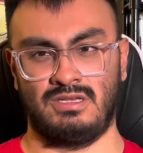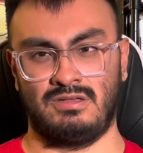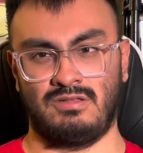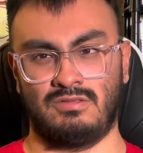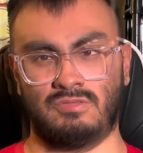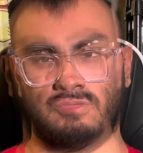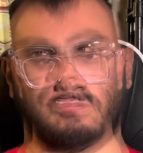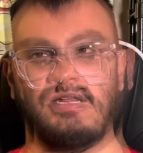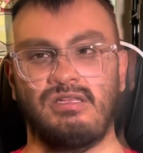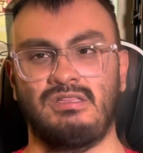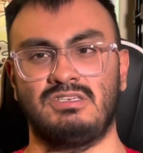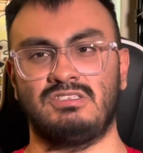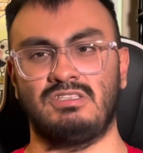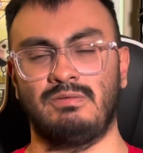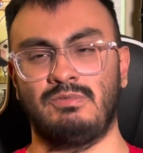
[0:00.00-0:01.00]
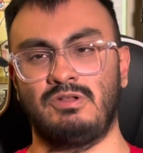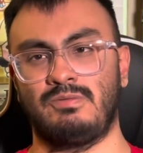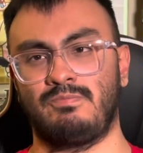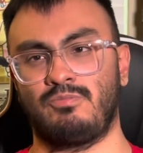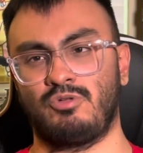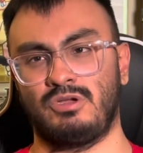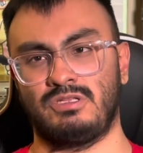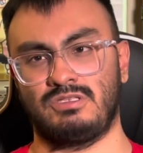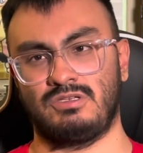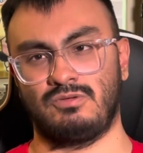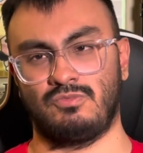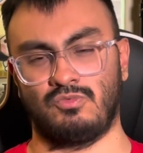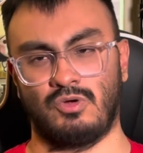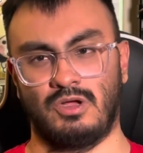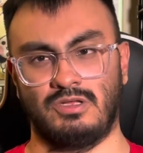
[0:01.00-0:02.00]
that are getting these limited print
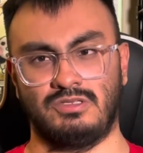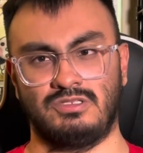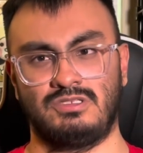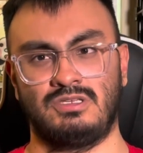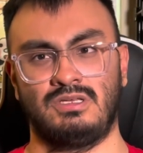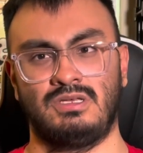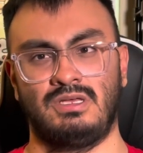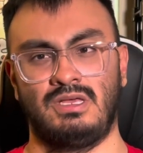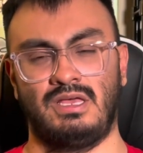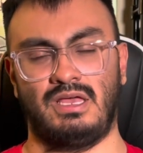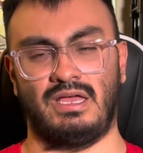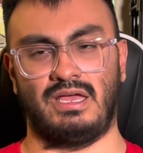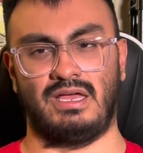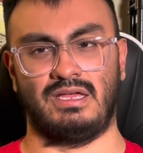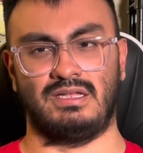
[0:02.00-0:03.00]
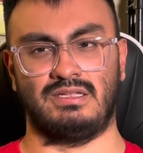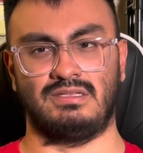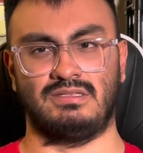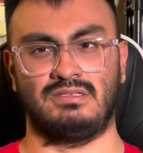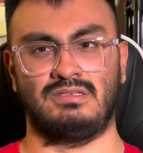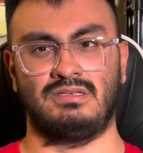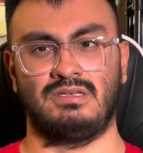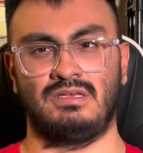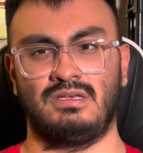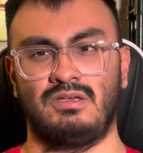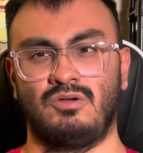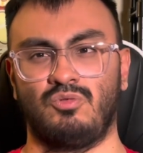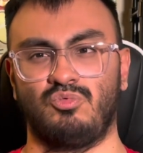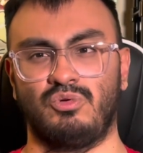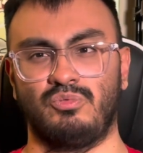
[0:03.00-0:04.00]
runs. And
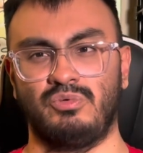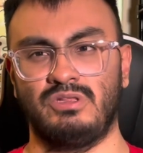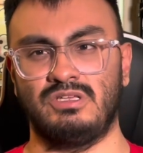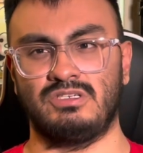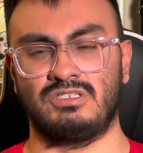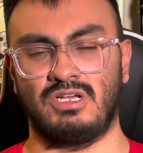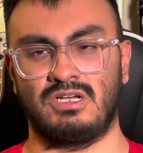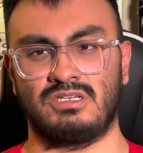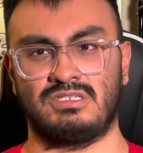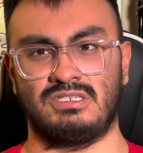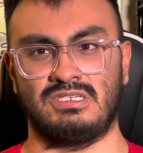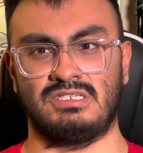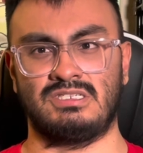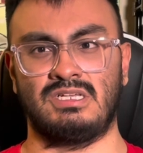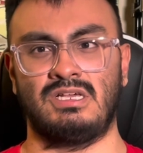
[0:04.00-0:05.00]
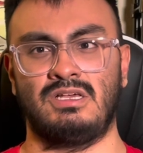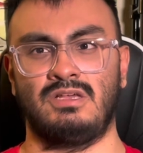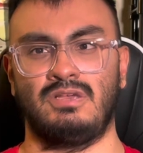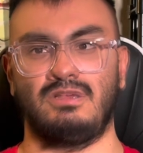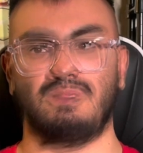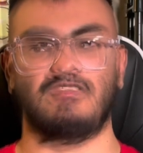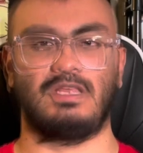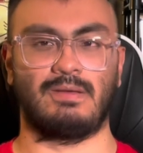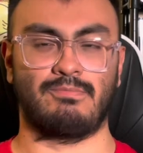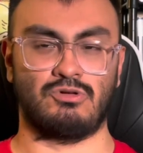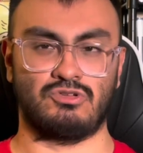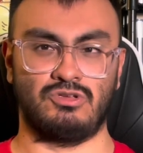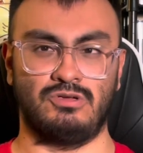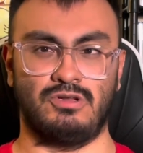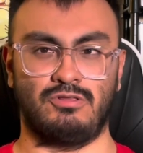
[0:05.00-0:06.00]
what really sucks is games like
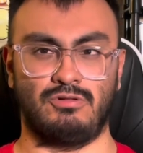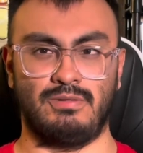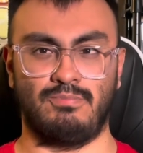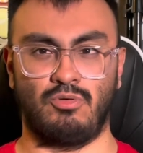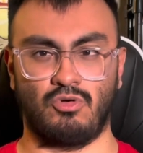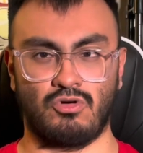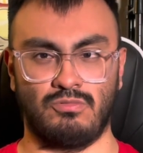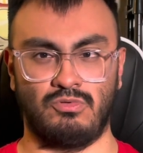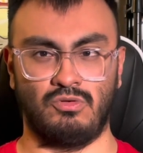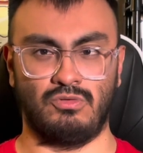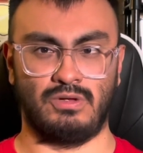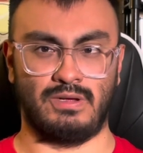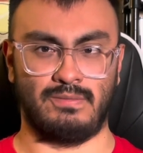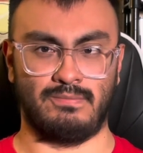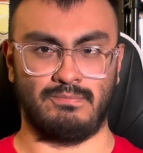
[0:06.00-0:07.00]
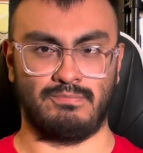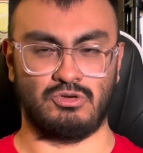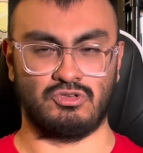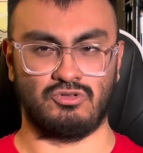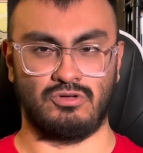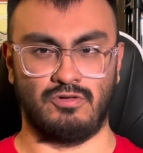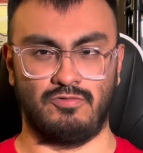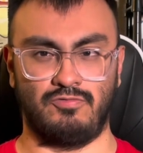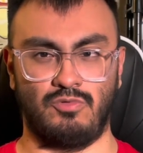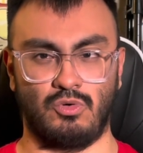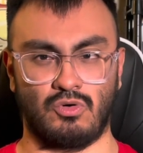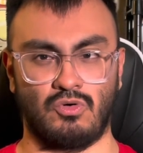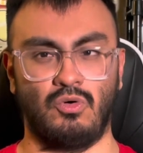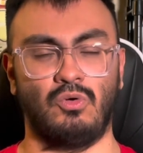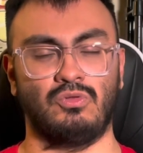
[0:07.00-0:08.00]
Persona 3 Portable and Persona 4
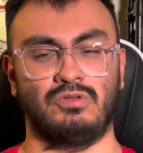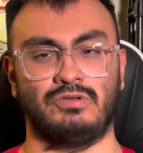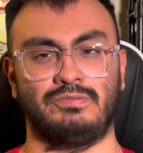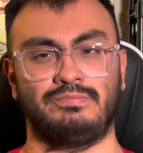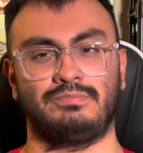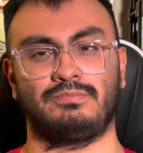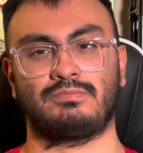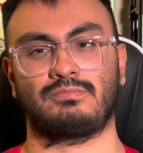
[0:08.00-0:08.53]
Golden